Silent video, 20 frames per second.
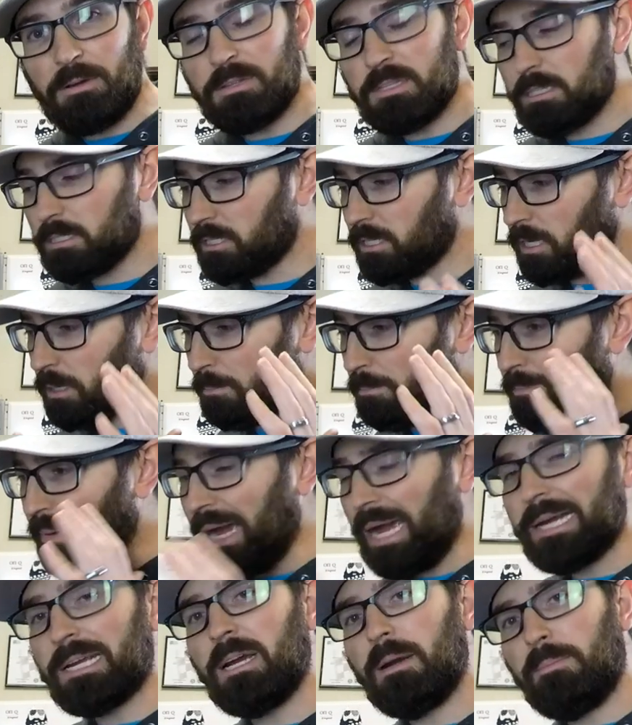with this thing
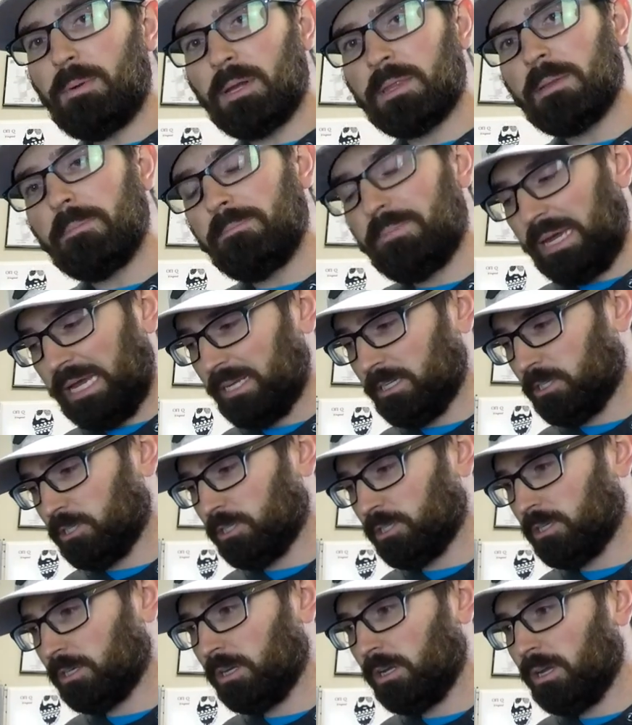back up on the
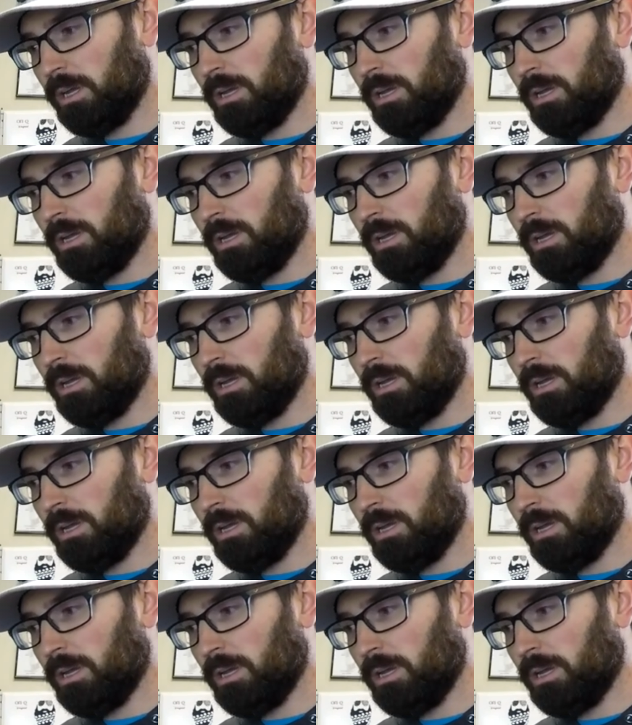bench,